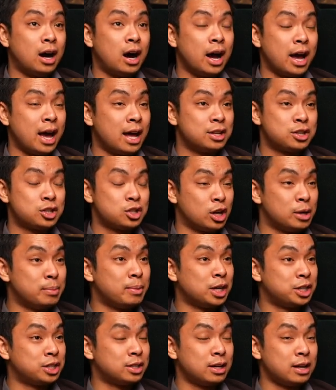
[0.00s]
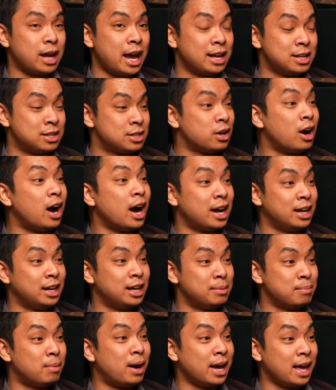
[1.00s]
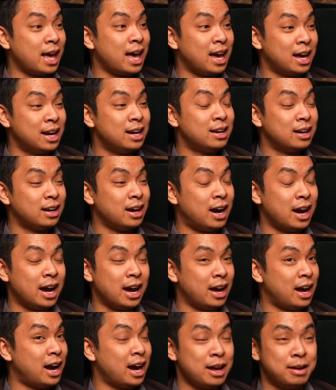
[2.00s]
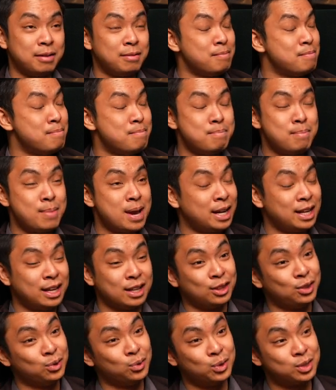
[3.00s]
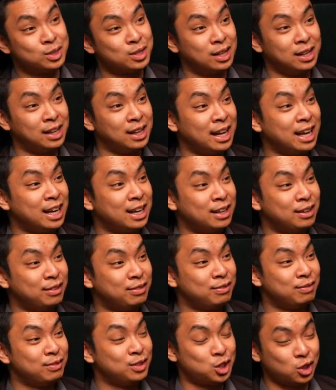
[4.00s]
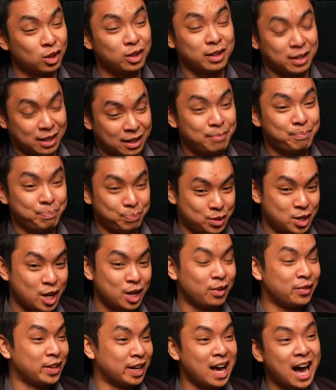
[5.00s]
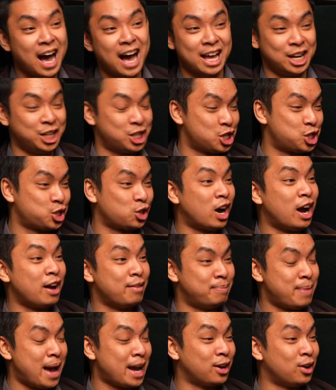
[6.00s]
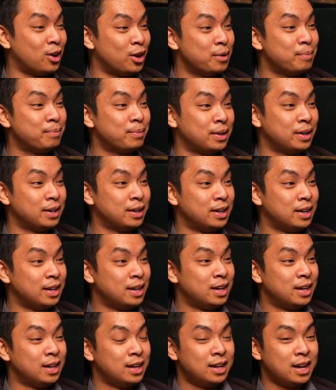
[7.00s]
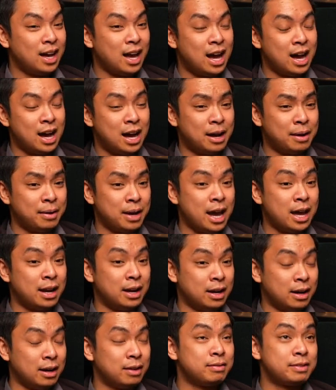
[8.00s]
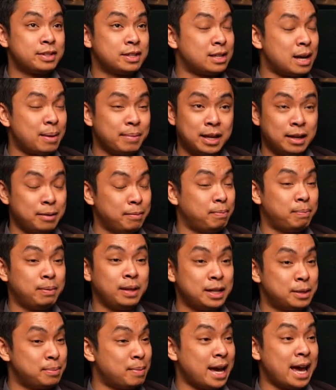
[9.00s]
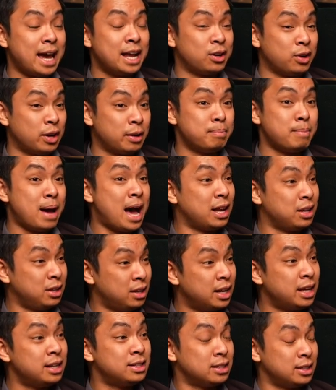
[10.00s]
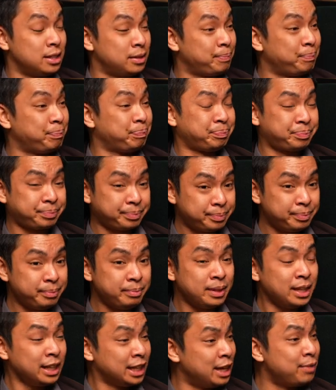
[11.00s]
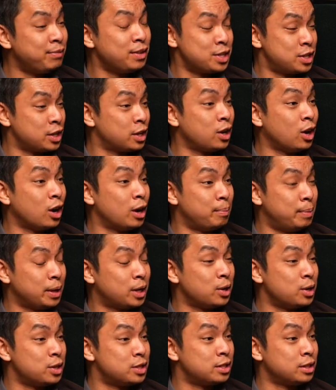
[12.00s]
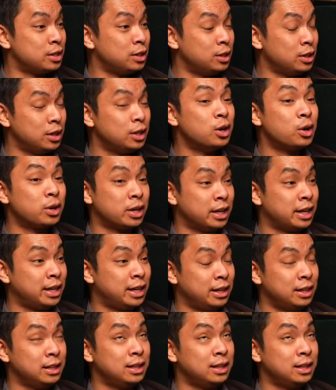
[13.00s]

I had so much anxiety in my head. I, I had many a thought to leave, dr- turn on the car, and just drive back home. Uh, and then something clicked in my head, going, Matt, you need to give this a go because you're going to